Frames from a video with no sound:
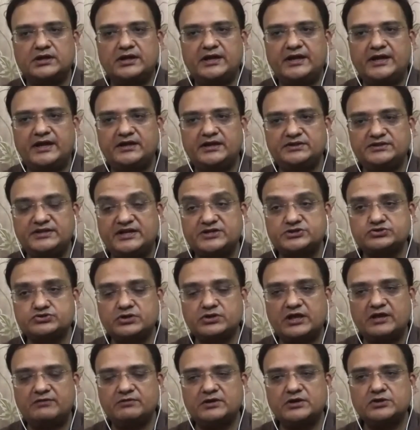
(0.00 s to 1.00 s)
and that should
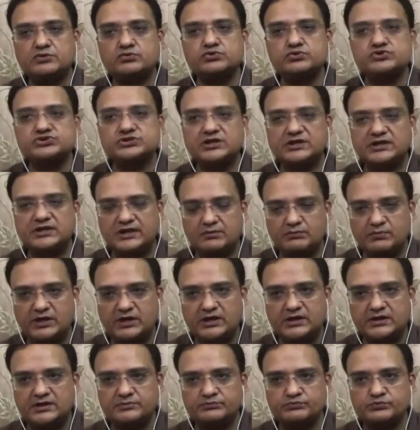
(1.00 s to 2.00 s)
have a cushion
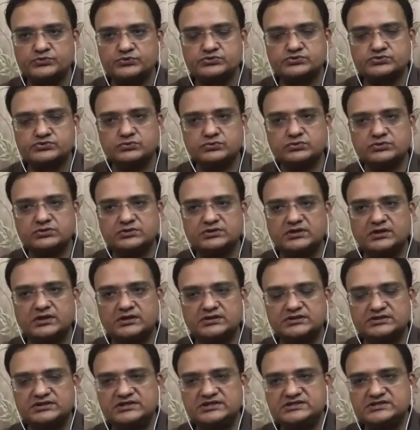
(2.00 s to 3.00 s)
inbuilt. So
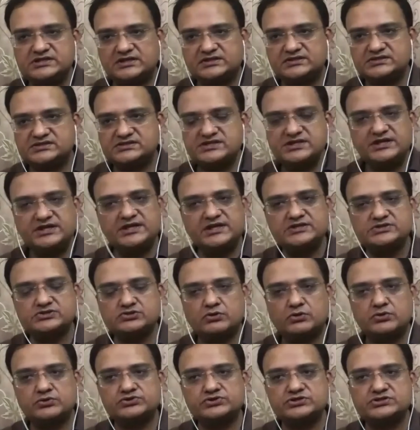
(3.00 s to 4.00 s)
these are the seating
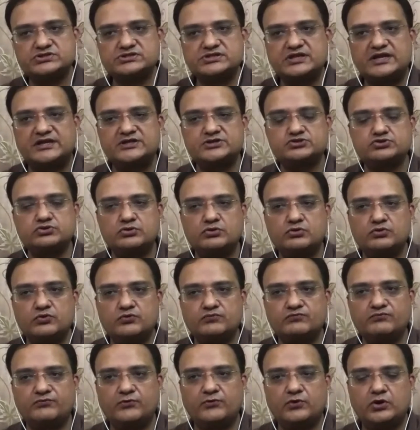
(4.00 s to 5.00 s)
solutions that should
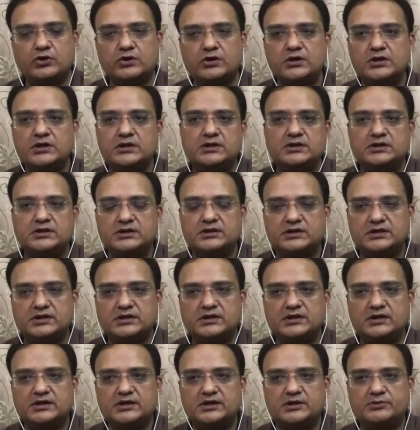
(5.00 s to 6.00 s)
look for
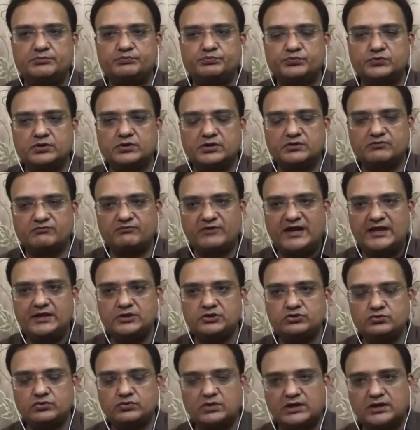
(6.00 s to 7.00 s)
while
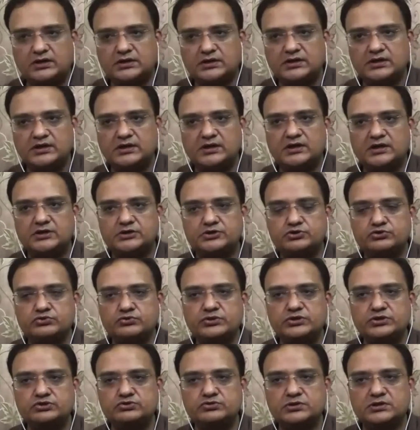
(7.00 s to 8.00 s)
you are
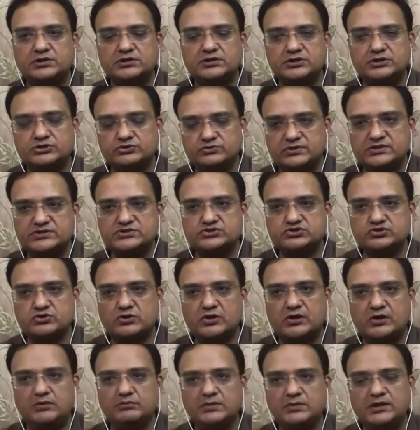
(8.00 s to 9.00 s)
doing your continuous
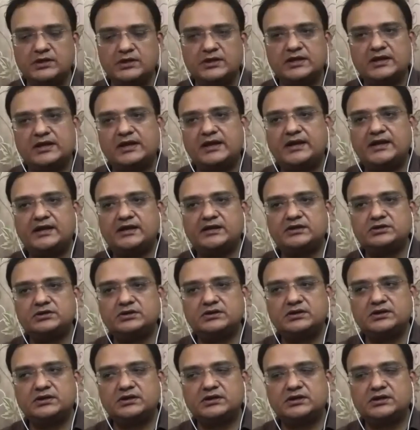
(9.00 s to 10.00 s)
job. And
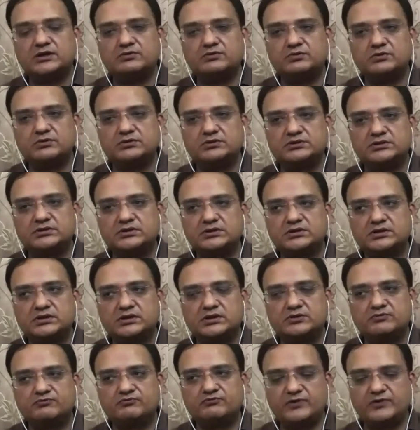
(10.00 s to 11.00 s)
the
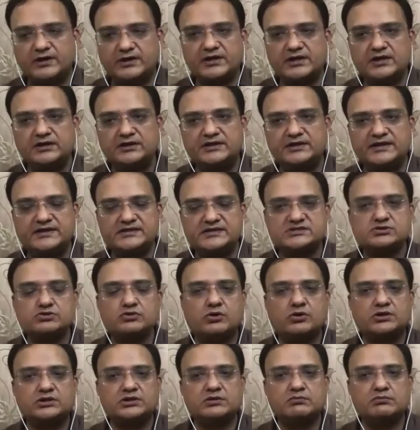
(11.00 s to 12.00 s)
working desk
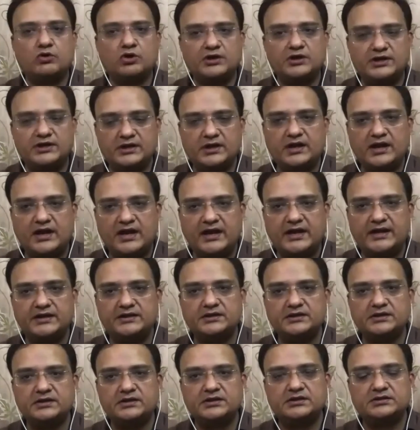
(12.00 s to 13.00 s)
or the monitor height,
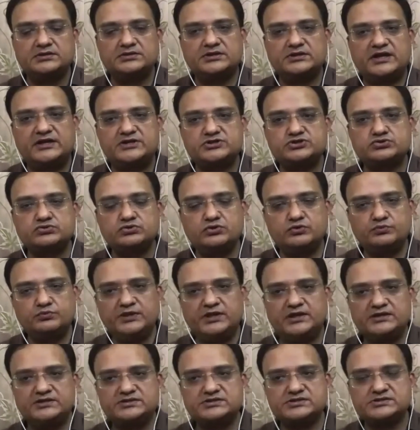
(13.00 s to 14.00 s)
that should be
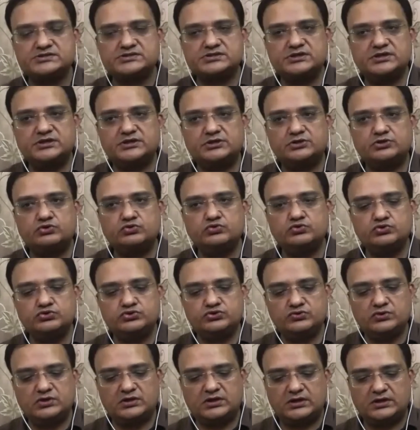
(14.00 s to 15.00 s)
adjusted to
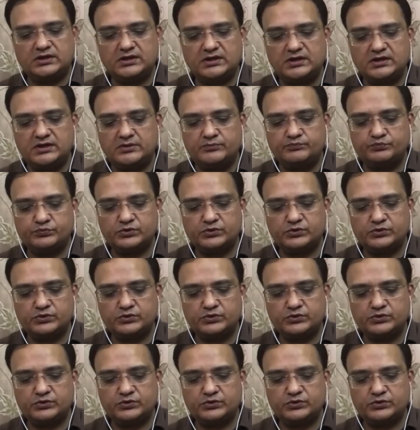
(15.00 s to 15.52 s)
your